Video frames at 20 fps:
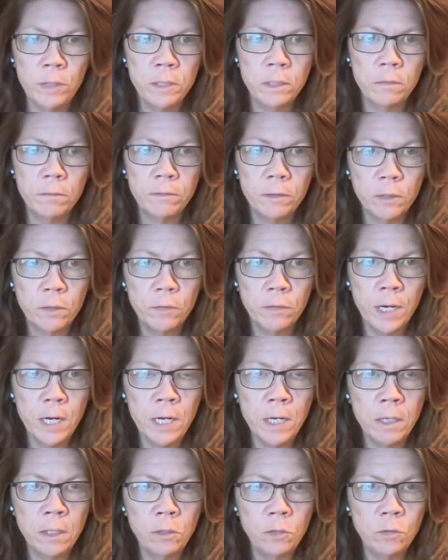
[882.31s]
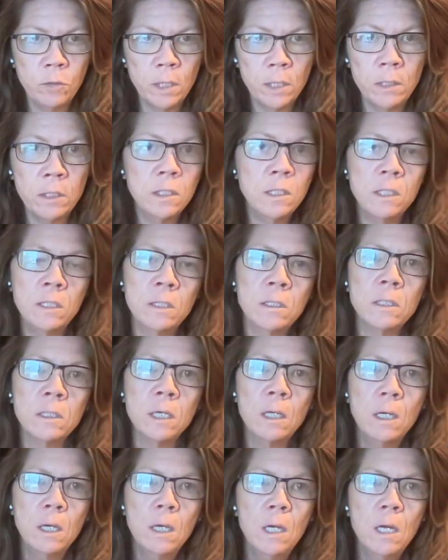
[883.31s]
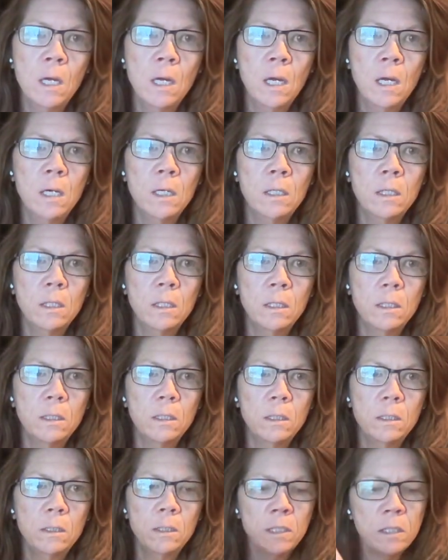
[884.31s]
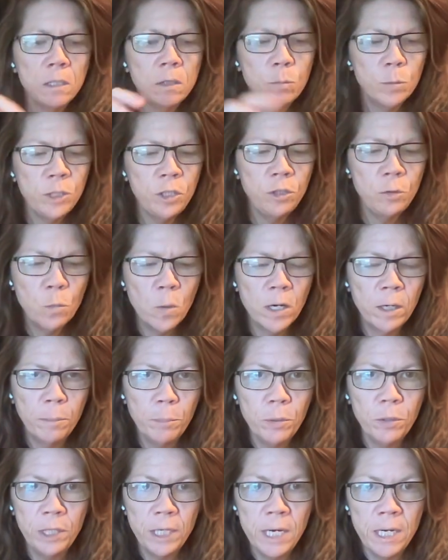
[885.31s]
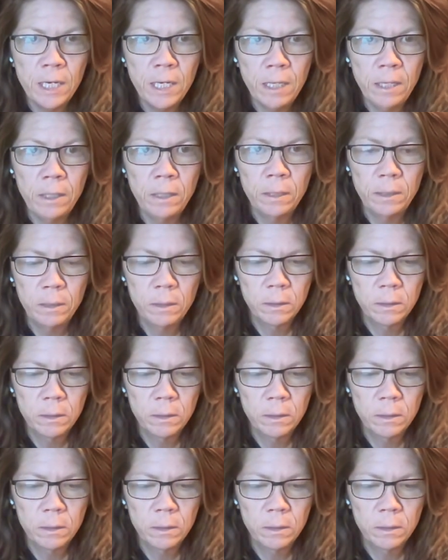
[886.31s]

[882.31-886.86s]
reason for creating a trust is this is what you want to put in it.